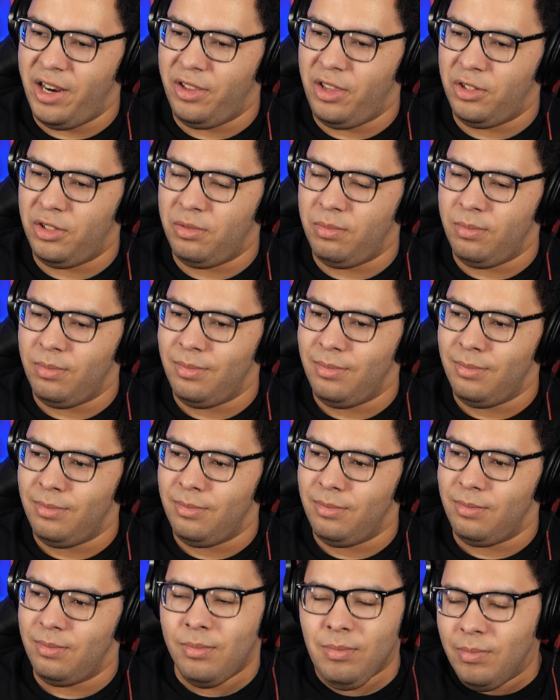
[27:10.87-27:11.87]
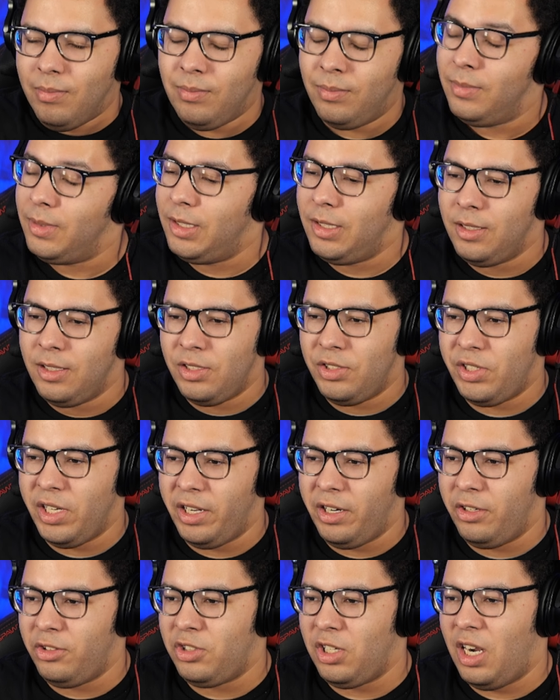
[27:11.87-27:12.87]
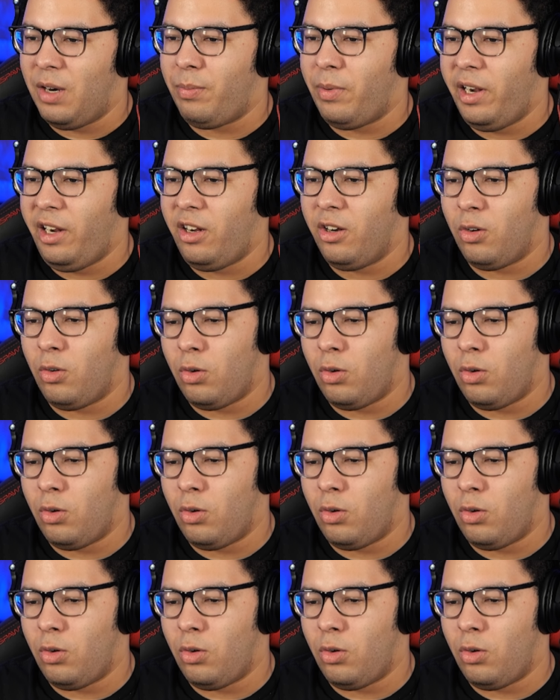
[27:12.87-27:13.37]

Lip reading: the jawbreaker